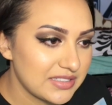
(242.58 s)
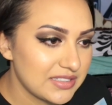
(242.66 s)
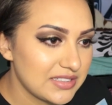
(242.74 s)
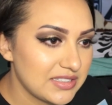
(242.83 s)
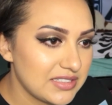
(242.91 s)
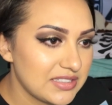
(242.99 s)

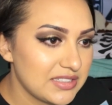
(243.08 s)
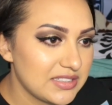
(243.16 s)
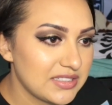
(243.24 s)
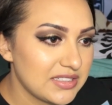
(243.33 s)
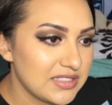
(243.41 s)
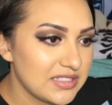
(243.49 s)

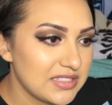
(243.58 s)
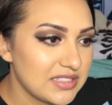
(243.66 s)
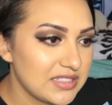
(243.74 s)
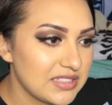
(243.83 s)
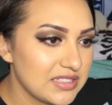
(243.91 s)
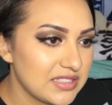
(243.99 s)

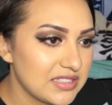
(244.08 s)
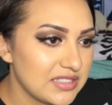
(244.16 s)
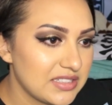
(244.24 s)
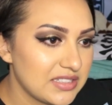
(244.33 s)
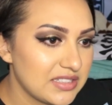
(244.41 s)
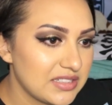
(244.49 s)

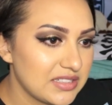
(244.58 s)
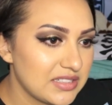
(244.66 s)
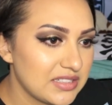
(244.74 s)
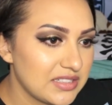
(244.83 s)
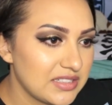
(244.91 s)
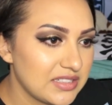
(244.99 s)

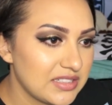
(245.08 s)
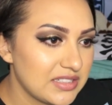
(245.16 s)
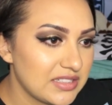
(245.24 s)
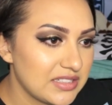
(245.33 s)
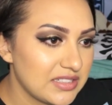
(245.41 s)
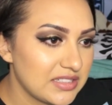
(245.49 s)

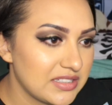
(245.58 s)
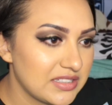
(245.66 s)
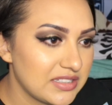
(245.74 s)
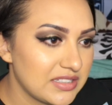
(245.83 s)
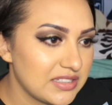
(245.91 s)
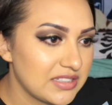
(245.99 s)

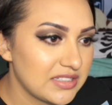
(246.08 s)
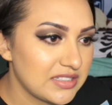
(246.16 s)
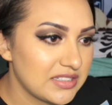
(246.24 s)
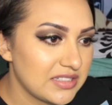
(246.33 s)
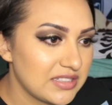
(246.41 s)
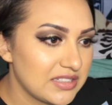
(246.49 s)

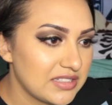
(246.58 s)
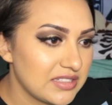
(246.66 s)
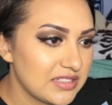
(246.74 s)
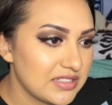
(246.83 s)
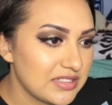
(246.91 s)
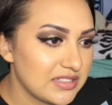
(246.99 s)

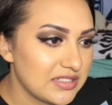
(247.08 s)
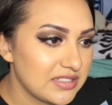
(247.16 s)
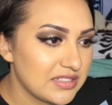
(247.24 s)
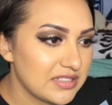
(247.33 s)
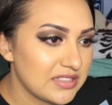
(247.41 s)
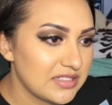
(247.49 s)

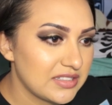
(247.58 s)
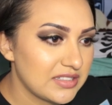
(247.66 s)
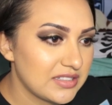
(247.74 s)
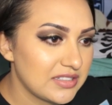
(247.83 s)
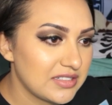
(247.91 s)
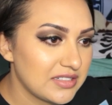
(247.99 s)

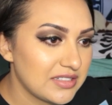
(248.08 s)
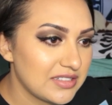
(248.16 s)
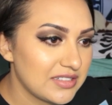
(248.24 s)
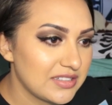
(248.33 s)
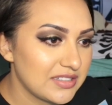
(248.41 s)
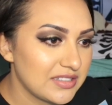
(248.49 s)

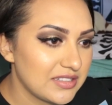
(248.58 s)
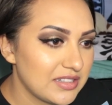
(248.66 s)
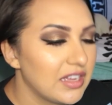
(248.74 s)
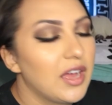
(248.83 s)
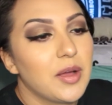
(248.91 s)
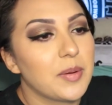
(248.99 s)

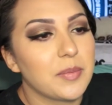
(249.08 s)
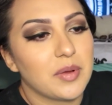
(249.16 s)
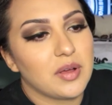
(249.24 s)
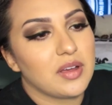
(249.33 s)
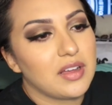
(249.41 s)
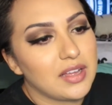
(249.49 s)

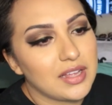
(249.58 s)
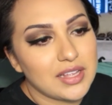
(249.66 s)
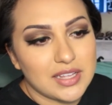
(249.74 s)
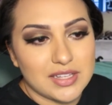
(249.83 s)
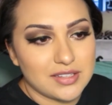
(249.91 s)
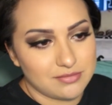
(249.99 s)

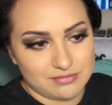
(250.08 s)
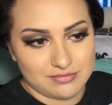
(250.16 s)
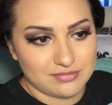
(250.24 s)
(no one is talking)